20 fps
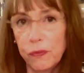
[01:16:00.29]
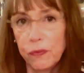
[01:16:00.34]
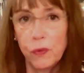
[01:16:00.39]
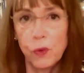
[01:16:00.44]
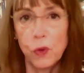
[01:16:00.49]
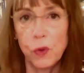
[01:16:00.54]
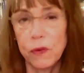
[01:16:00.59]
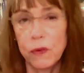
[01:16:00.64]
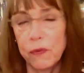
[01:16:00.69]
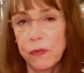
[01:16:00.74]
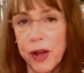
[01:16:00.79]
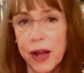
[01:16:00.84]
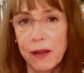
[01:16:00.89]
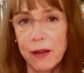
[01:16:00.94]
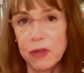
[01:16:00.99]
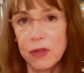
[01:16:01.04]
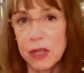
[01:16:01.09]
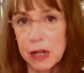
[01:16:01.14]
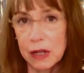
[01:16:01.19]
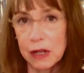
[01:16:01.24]
four, five,
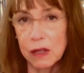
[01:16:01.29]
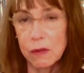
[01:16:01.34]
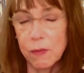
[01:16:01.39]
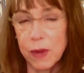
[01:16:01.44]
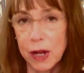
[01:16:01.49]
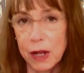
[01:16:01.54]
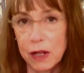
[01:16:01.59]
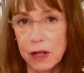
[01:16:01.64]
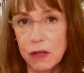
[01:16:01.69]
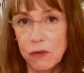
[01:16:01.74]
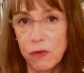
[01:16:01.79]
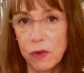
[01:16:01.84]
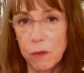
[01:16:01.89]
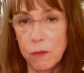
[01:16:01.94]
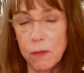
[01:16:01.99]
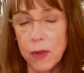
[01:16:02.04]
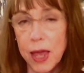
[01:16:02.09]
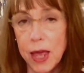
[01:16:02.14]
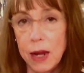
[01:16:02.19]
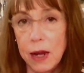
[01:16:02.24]
six minutes for the
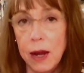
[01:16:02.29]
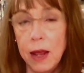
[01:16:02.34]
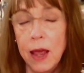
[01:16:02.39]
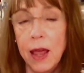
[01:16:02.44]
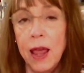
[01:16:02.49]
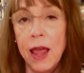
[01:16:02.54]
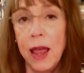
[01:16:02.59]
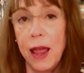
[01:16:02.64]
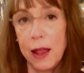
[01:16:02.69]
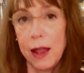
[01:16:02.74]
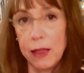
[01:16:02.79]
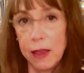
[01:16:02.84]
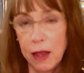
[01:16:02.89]
men. And